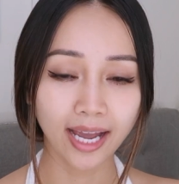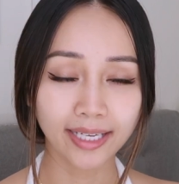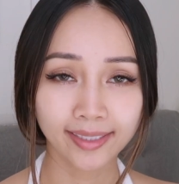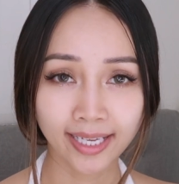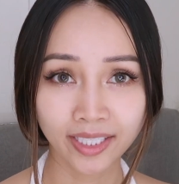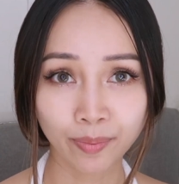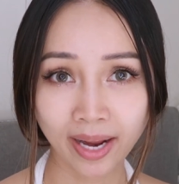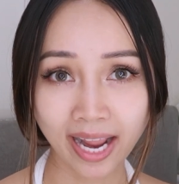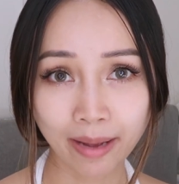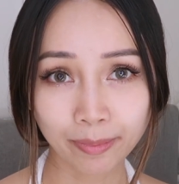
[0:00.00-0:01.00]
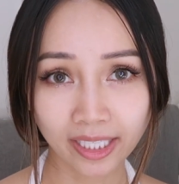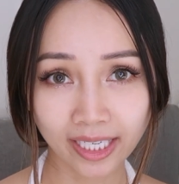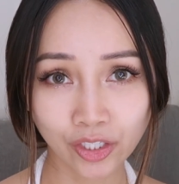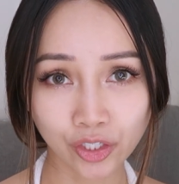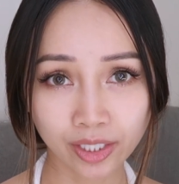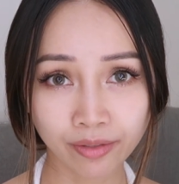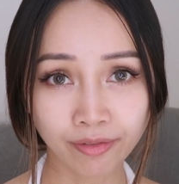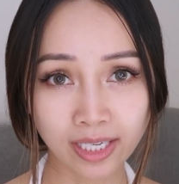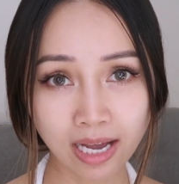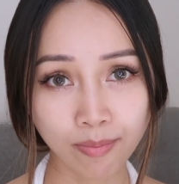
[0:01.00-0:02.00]
I sent my application
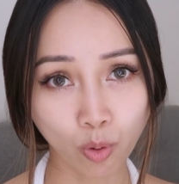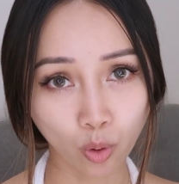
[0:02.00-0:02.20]
via a